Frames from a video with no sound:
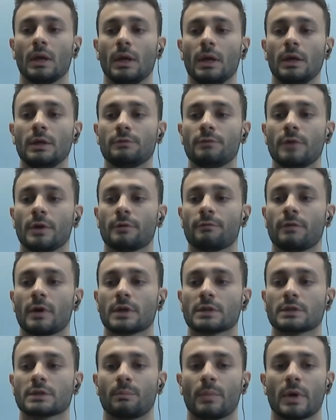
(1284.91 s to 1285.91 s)
It
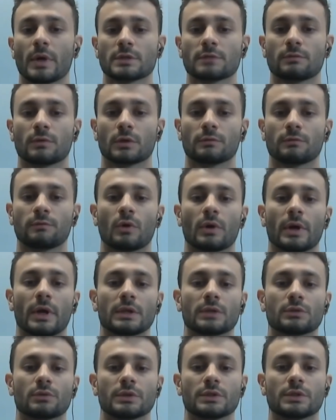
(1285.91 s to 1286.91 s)
verifies the password for
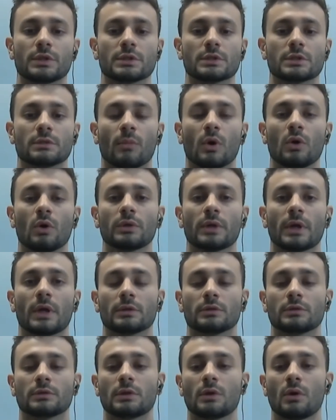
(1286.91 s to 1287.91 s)
entering system mode
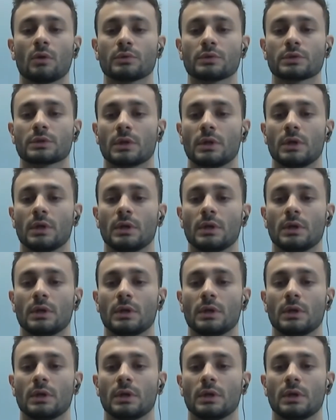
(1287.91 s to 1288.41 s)
and draws